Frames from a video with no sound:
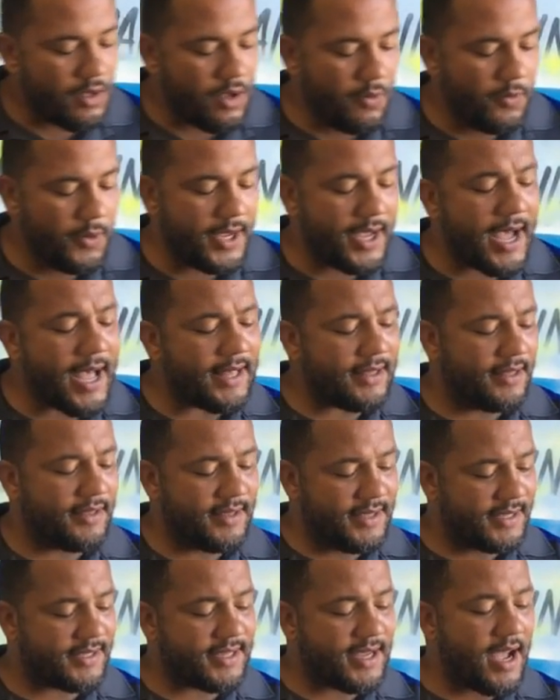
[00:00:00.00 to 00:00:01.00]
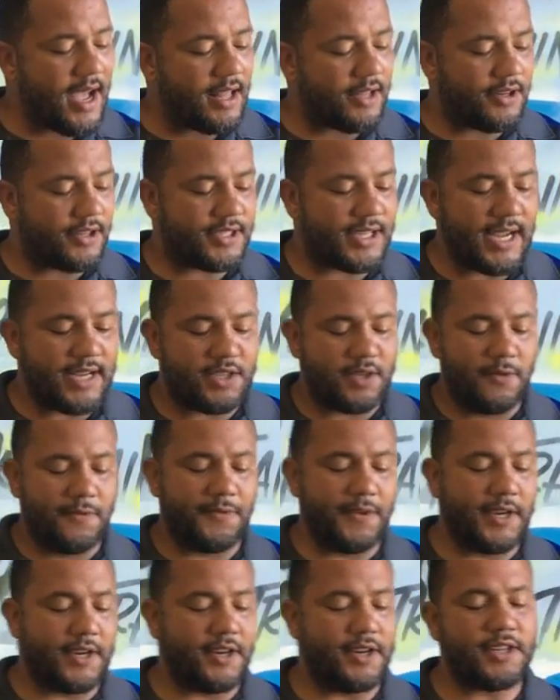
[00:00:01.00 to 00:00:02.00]
we got this collar, tight 2
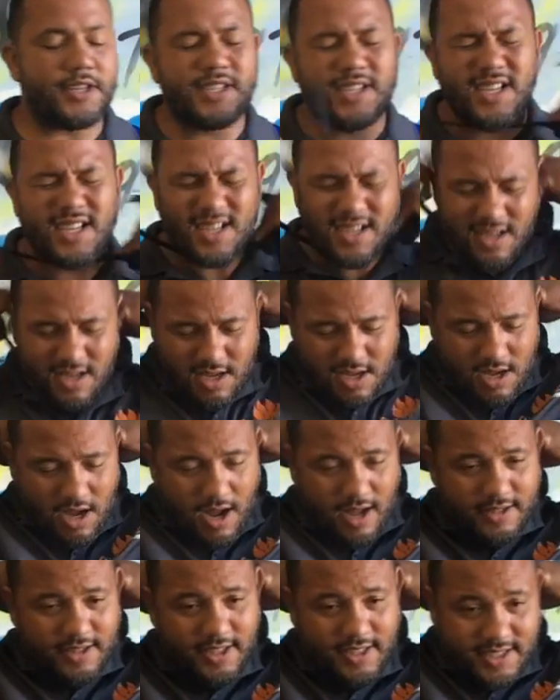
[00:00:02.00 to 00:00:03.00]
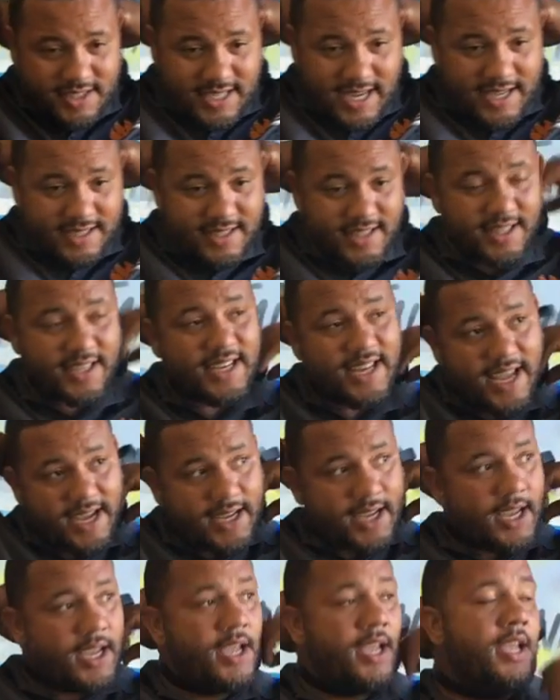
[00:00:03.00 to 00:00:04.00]
fingers, off to the sides of the neck.
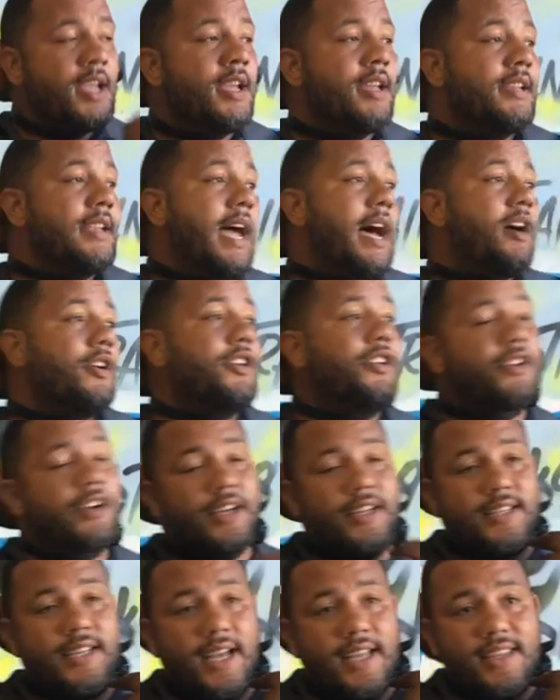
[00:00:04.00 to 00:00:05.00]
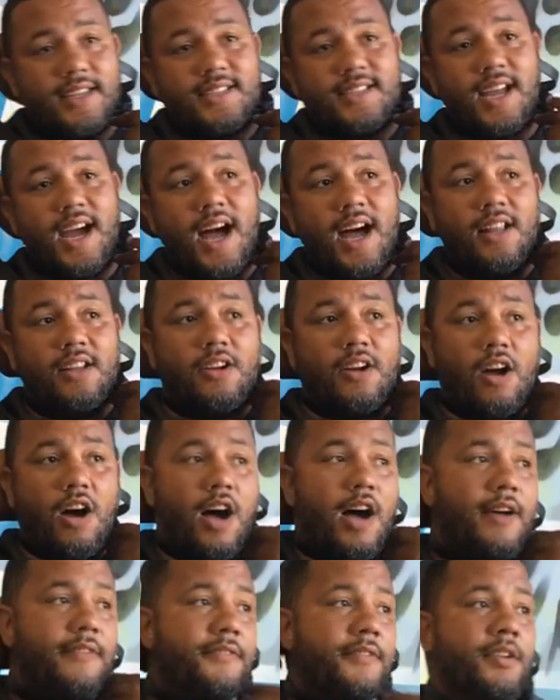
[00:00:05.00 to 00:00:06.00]
Now, you're gonna take this collar
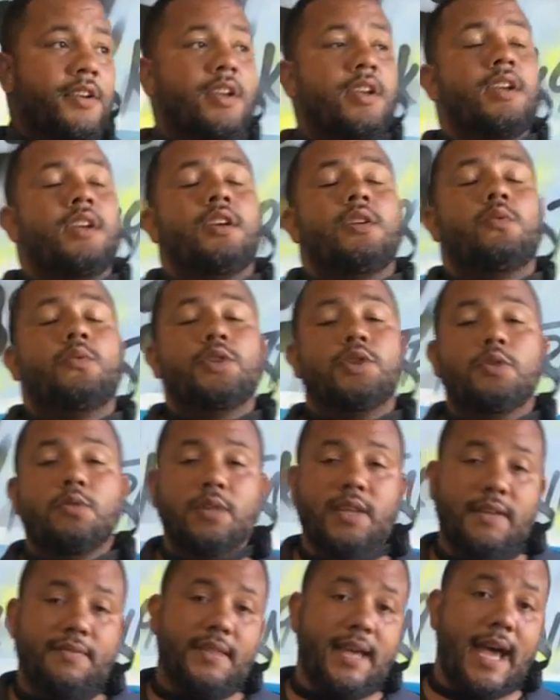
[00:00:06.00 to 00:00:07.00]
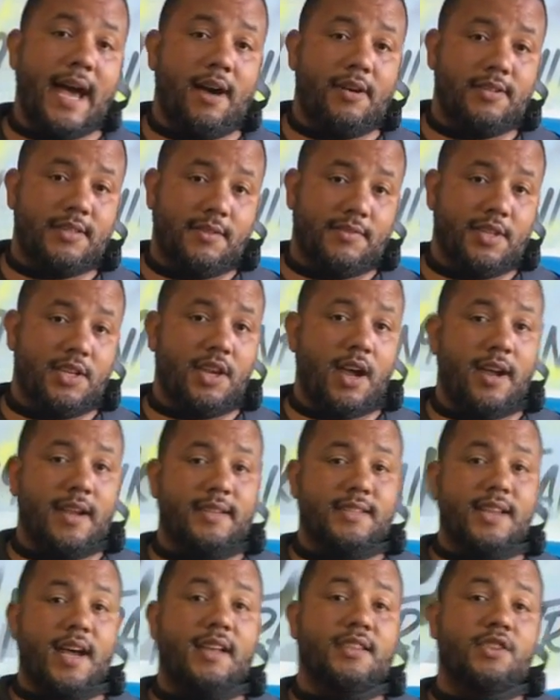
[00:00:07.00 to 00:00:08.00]
off when you leave the house. If the dog
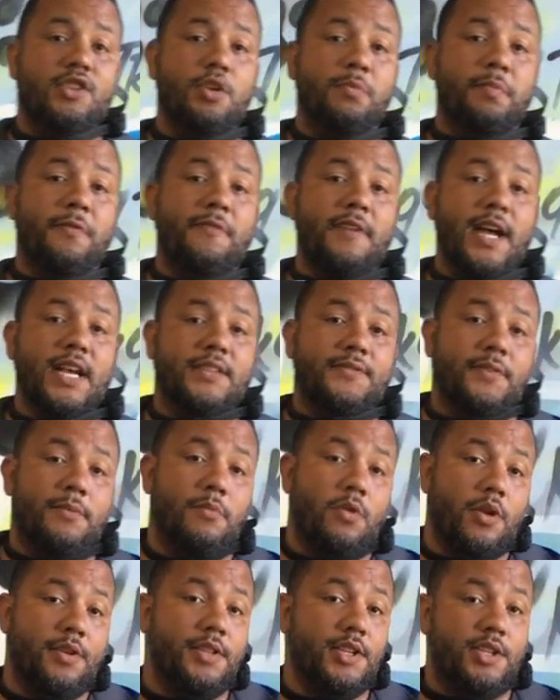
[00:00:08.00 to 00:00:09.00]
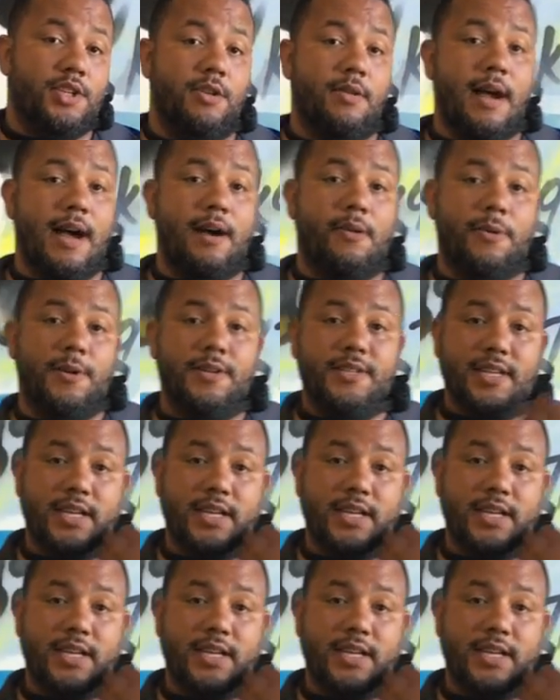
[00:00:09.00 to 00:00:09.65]
is unsupervised for more than 2 hours,